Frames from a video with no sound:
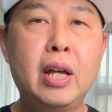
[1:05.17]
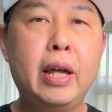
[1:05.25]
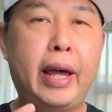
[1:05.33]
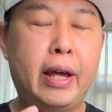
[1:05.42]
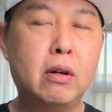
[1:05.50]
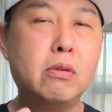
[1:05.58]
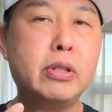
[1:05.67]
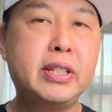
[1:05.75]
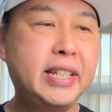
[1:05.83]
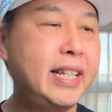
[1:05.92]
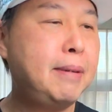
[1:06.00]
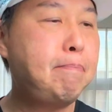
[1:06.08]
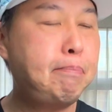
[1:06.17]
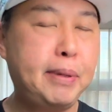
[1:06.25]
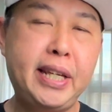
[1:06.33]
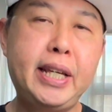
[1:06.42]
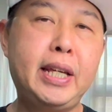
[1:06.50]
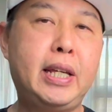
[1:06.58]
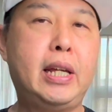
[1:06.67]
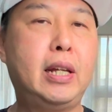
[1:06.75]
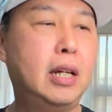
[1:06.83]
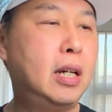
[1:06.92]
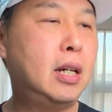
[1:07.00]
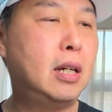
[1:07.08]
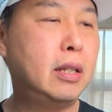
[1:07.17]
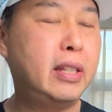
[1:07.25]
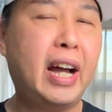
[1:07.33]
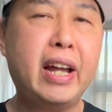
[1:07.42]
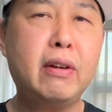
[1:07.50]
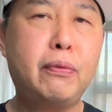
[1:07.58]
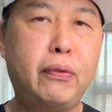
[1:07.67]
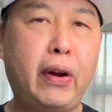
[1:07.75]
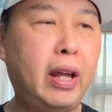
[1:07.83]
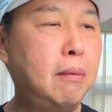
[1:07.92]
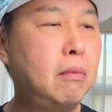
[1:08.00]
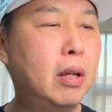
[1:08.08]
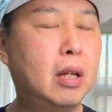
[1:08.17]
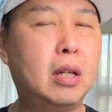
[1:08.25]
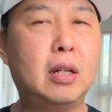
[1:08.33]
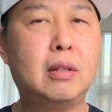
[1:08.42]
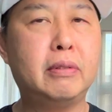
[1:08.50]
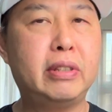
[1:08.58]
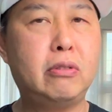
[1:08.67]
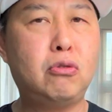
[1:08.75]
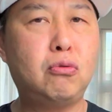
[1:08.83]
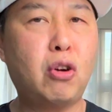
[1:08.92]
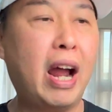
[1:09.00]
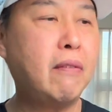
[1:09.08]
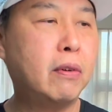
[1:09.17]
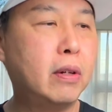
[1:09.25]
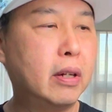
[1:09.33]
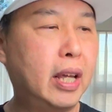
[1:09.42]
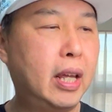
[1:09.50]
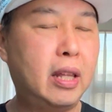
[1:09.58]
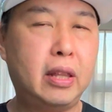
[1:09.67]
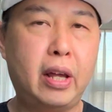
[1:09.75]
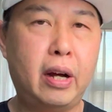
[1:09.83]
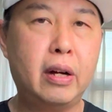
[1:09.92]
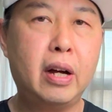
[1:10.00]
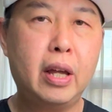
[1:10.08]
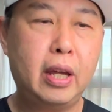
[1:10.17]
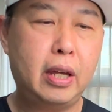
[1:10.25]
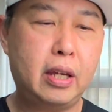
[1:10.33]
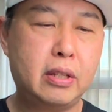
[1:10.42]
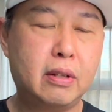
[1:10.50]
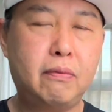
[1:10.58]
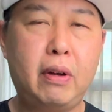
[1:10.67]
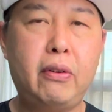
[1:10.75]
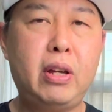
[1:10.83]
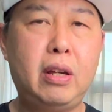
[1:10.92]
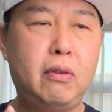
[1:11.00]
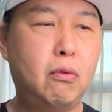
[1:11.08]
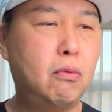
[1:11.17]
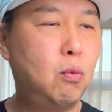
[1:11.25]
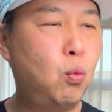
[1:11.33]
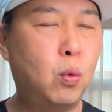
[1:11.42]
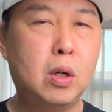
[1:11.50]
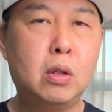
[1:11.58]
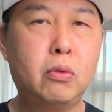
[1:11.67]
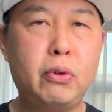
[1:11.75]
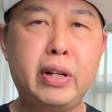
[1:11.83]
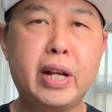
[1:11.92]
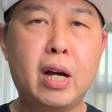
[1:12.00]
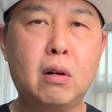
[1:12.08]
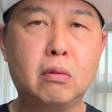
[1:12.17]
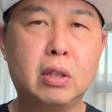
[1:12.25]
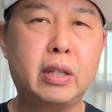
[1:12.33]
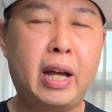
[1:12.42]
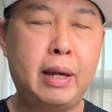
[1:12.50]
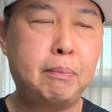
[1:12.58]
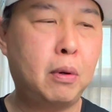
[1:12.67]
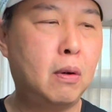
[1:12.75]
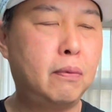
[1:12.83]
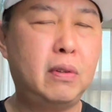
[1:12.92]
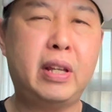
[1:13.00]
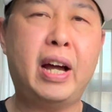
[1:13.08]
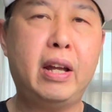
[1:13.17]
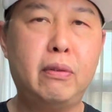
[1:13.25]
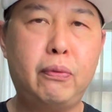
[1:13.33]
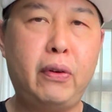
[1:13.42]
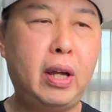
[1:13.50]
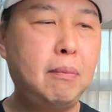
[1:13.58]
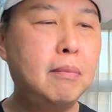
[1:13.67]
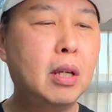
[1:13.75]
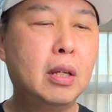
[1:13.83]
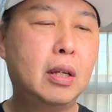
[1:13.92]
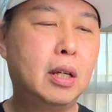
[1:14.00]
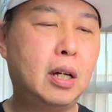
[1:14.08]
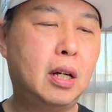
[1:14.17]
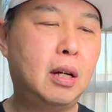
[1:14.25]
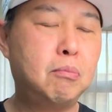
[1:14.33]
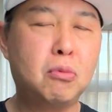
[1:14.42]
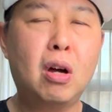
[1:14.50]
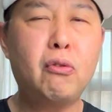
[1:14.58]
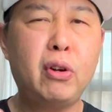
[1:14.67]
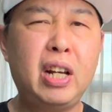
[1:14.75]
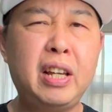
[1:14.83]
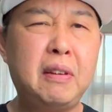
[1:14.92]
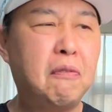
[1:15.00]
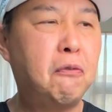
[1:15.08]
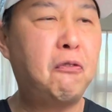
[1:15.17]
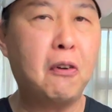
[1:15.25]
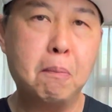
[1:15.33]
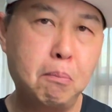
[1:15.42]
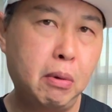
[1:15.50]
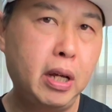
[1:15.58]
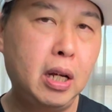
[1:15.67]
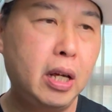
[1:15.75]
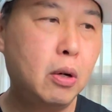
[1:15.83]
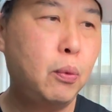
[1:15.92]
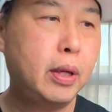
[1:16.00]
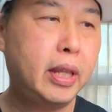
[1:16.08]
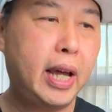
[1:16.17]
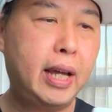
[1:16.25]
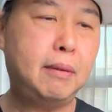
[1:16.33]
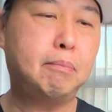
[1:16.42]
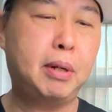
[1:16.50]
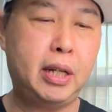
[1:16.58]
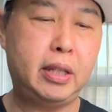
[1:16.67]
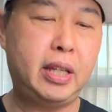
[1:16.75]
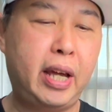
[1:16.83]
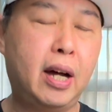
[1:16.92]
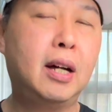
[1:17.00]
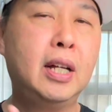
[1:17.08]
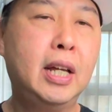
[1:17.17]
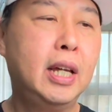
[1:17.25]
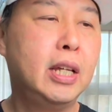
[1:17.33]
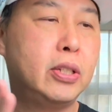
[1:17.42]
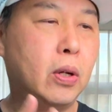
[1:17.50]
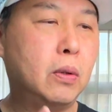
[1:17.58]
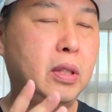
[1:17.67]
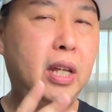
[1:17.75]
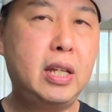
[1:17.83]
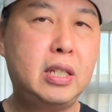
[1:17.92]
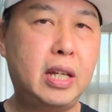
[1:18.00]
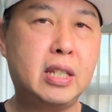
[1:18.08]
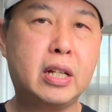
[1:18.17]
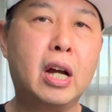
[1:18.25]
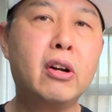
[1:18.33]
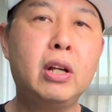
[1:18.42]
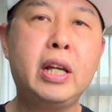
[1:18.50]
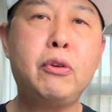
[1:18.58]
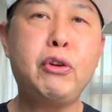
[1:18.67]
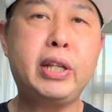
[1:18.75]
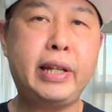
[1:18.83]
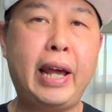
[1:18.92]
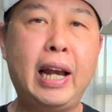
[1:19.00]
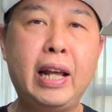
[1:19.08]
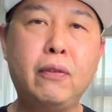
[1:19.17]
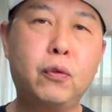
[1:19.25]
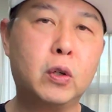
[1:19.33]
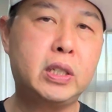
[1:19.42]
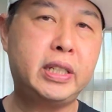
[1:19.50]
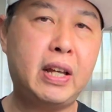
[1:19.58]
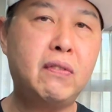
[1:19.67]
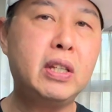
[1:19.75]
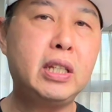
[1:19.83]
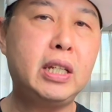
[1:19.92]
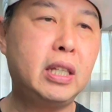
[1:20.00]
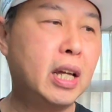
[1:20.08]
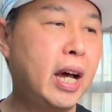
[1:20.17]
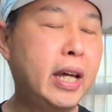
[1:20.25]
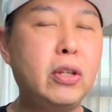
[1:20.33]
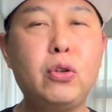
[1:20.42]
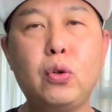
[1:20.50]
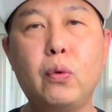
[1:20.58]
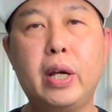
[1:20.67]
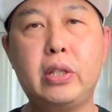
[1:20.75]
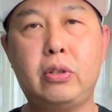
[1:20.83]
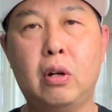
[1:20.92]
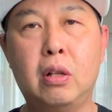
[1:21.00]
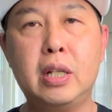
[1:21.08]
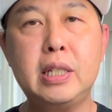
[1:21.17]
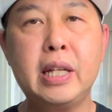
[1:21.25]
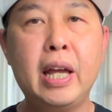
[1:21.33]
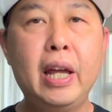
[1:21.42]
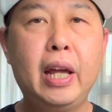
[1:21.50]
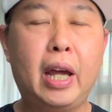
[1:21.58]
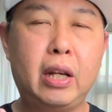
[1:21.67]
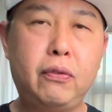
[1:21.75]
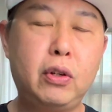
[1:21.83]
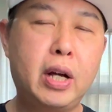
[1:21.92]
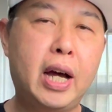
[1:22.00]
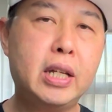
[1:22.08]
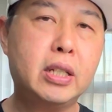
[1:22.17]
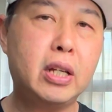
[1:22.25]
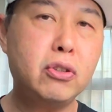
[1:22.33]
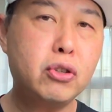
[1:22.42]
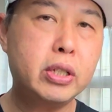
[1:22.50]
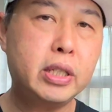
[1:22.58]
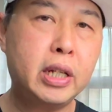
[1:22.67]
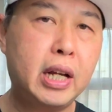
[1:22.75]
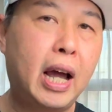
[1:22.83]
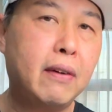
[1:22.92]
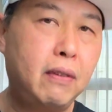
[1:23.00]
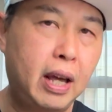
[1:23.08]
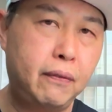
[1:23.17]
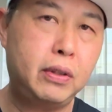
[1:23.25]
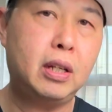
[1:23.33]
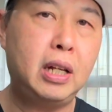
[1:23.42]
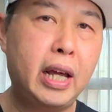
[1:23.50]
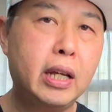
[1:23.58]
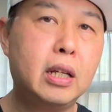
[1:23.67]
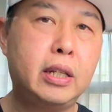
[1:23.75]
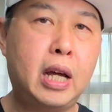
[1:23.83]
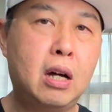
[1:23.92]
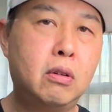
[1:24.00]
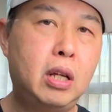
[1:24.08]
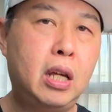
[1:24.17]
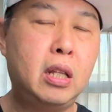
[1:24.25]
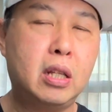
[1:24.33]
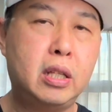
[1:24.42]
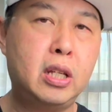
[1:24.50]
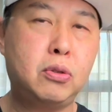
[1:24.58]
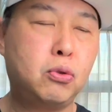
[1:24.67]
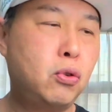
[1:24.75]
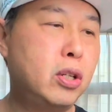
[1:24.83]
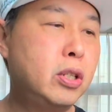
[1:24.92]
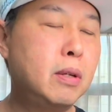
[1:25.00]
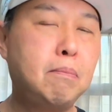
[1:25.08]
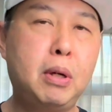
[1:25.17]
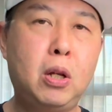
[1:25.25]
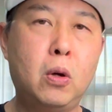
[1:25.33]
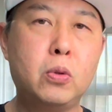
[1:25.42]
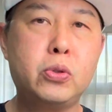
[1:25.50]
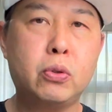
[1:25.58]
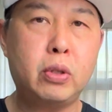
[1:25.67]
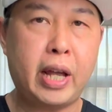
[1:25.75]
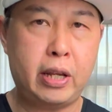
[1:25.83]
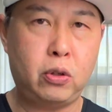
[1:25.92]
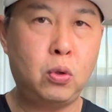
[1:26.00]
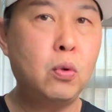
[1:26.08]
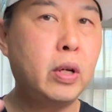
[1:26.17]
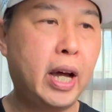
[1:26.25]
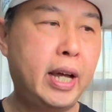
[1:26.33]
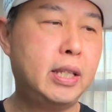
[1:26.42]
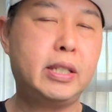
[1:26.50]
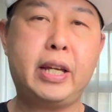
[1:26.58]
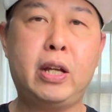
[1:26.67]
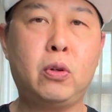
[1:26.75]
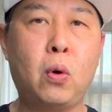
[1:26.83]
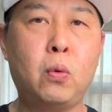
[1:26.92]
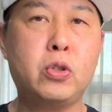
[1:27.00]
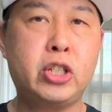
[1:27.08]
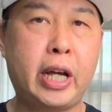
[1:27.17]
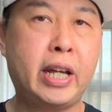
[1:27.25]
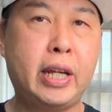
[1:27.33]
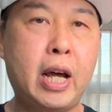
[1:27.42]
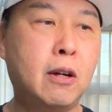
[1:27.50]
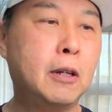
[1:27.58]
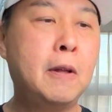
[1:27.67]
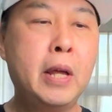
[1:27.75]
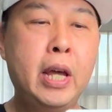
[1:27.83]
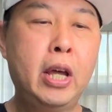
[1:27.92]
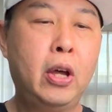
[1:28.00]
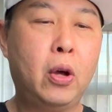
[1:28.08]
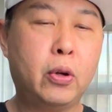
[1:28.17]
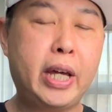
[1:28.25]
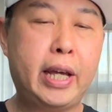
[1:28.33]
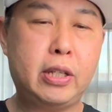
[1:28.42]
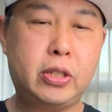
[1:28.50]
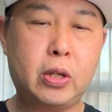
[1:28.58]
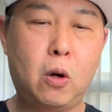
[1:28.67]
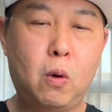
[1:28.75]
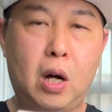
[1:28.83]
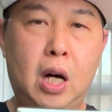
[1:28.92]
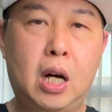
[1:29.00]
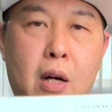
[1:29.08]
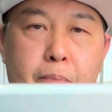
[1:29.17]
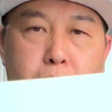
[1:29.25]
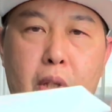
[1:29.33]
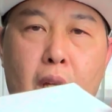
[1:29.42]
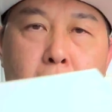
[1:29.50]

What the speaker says: LCP diaphragm driver in there. It's a very world-renowned type of diaphragm. Not really familiar with that, but yeah. So this is currently retailing for $79 US, and if you guys are interested, I've left the link down in the description below so that you guys can go check it out. Okay, so the